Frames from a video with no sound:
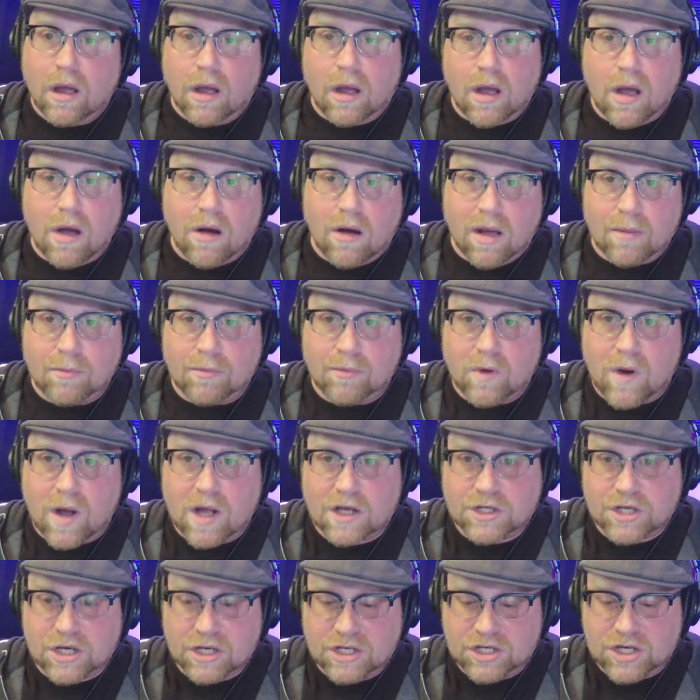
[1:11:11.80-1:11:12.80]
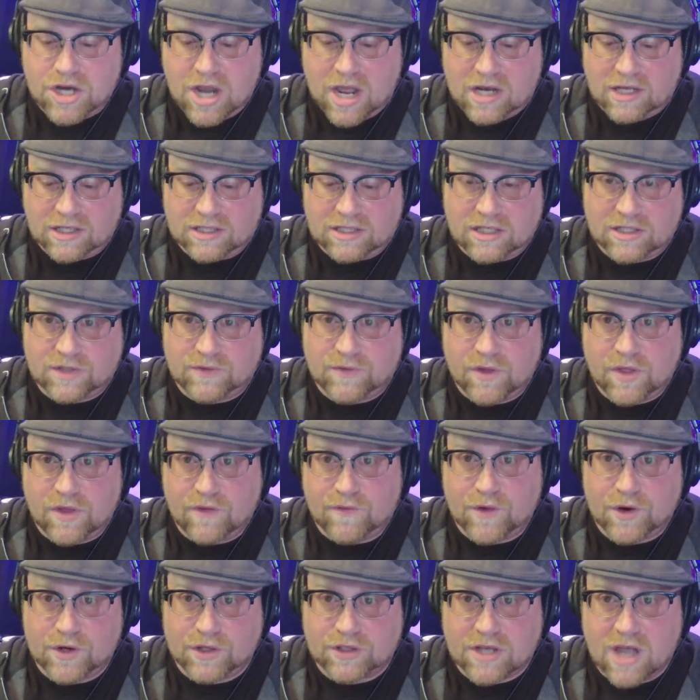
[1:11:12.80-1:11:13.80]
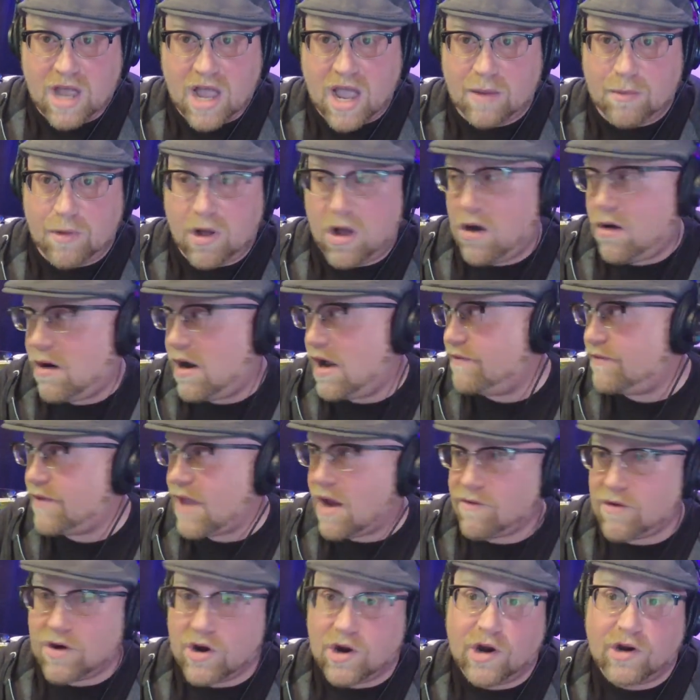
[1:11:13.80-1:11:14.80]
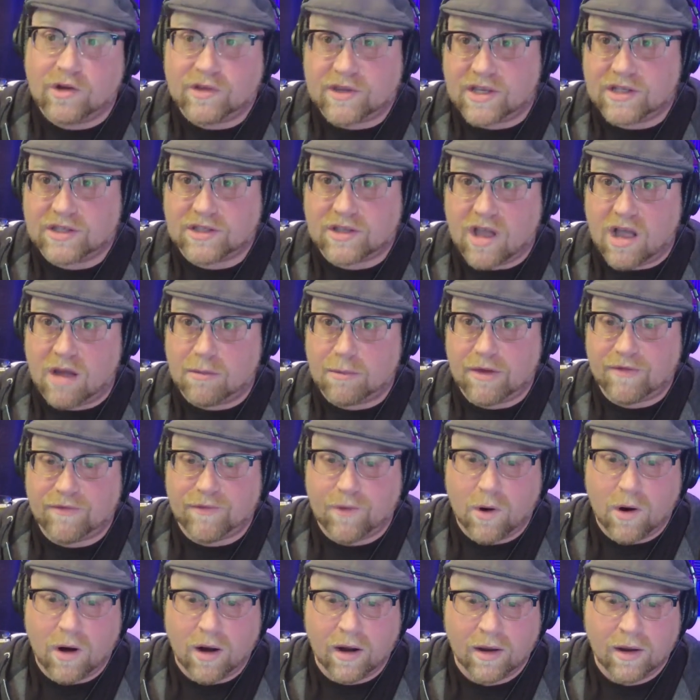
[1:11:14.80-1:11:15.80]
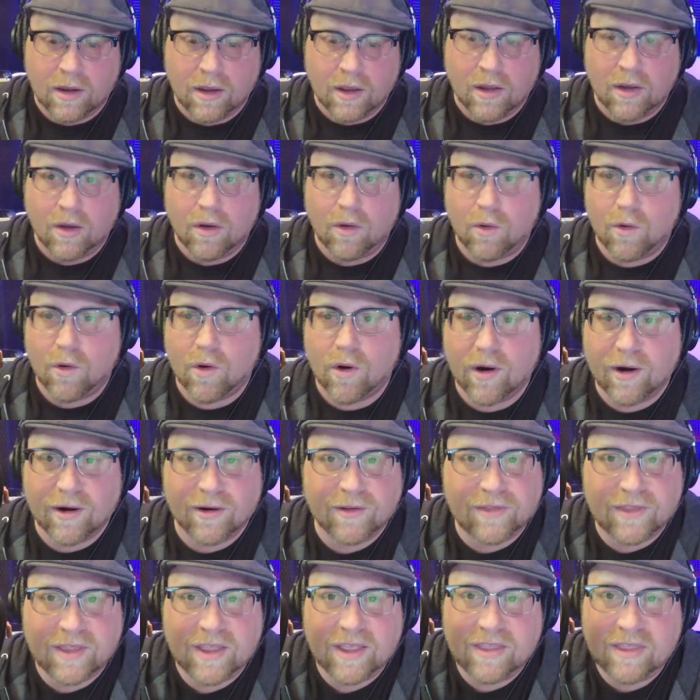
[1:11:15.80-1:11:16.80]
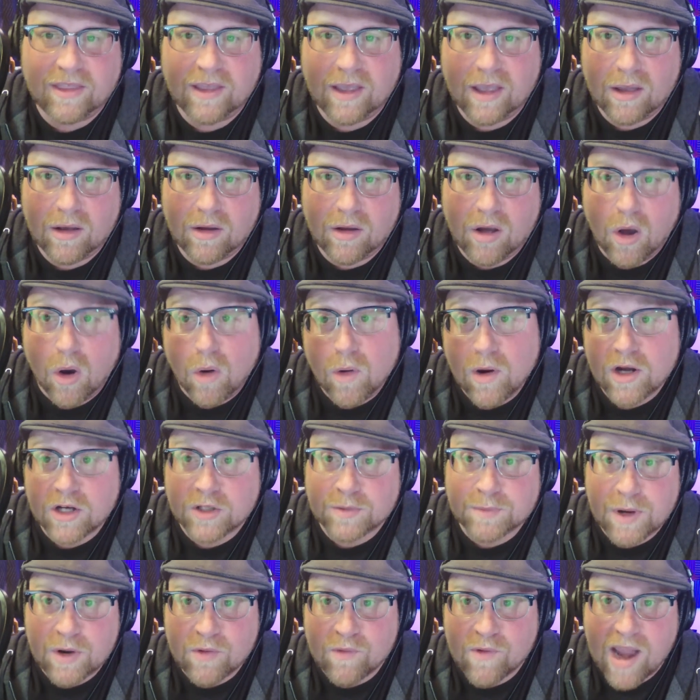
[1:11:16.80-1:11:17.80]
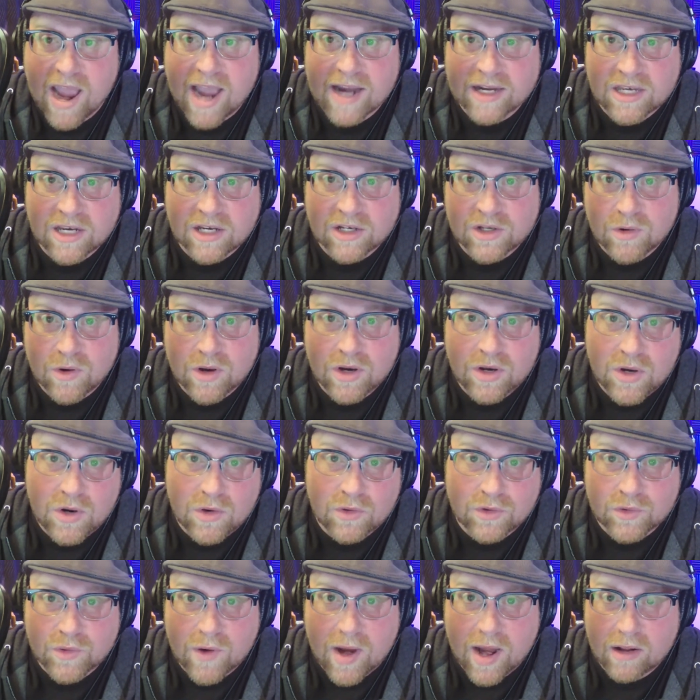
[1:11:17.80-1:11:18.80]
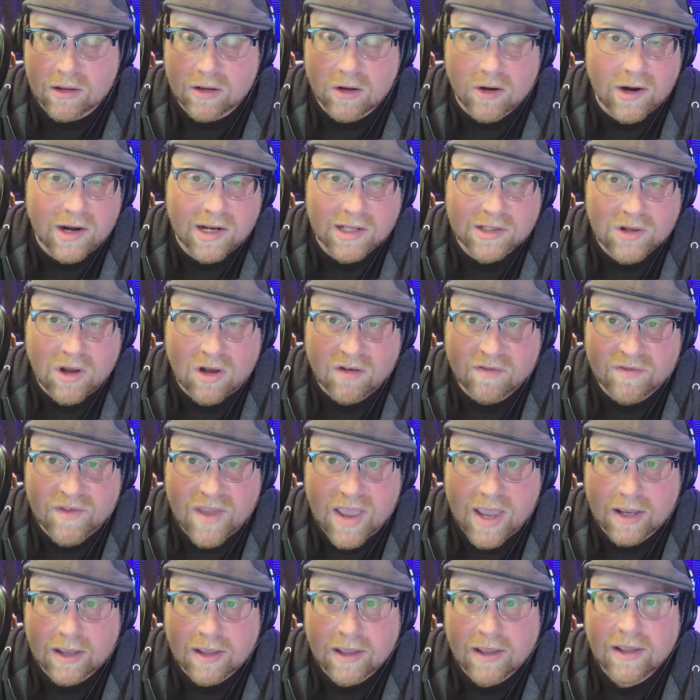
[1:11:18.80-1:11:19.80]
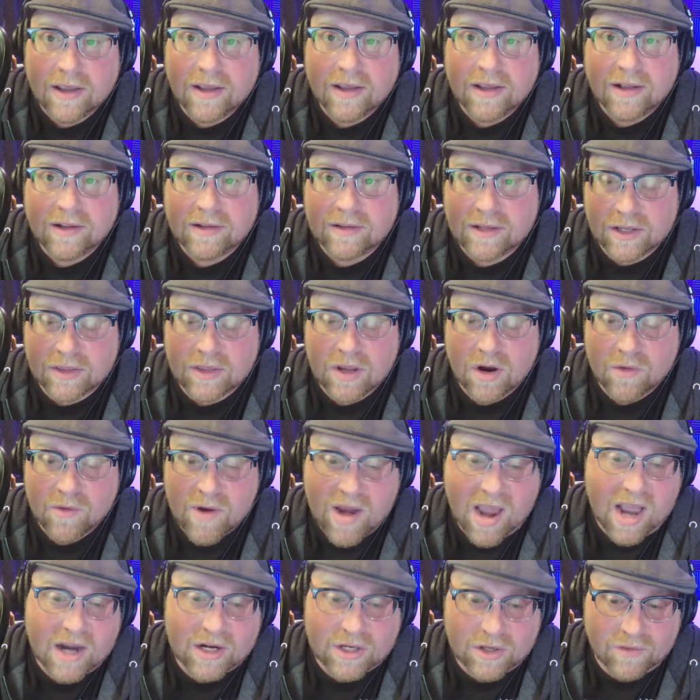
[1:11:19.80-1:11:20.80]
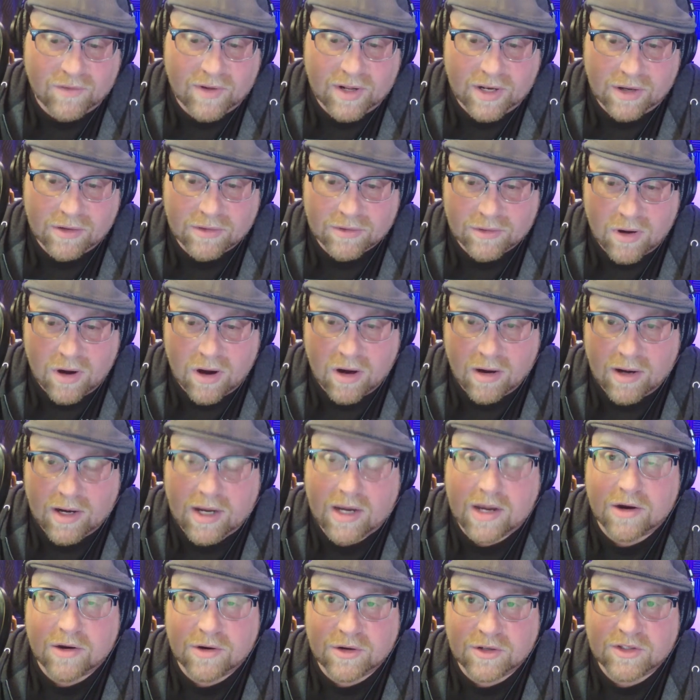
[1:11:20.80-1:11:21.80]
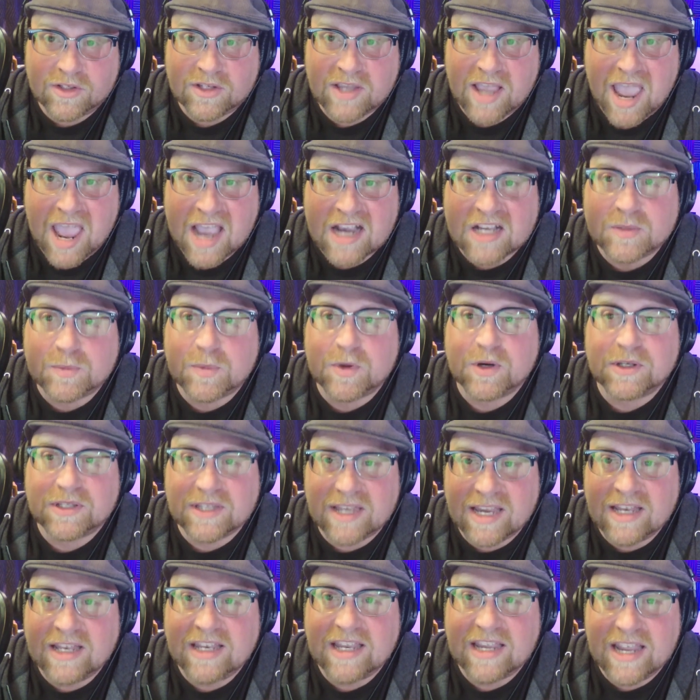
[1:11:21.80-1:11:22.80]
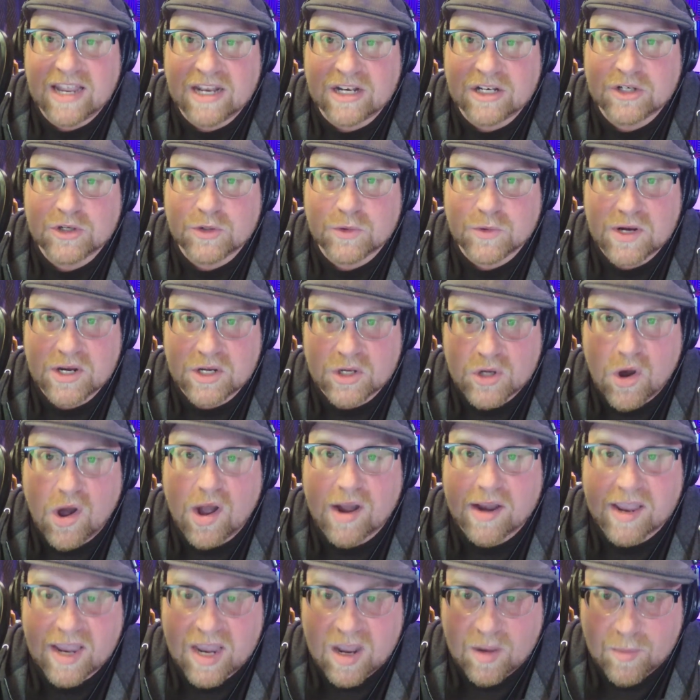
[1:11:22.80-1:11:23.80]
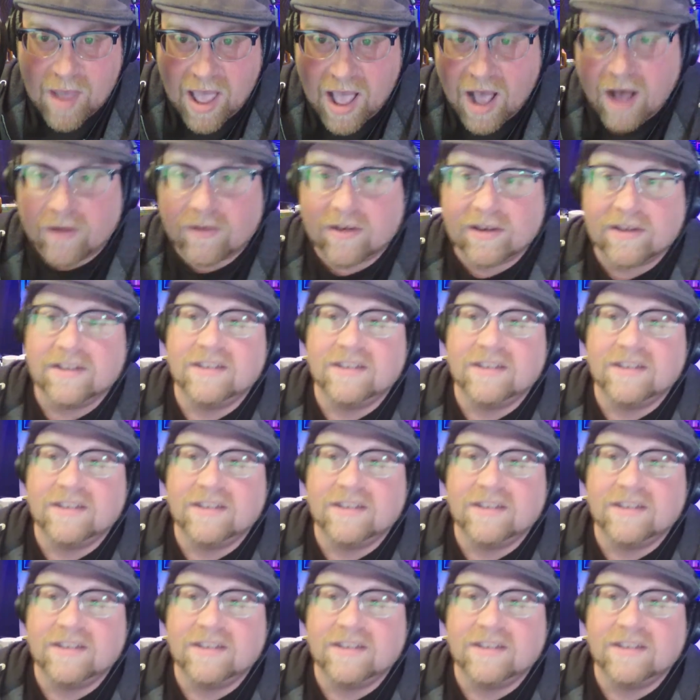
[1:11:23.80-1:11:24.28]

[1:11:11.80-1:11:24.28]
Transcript: oh, I'm watching Genesis for the first time. Oh, I've never heard this song before. Or the, the oh, here's me reacting to a new trailer and it's all fake. Like their reaction yeah. videos are here's experts in the industry talking about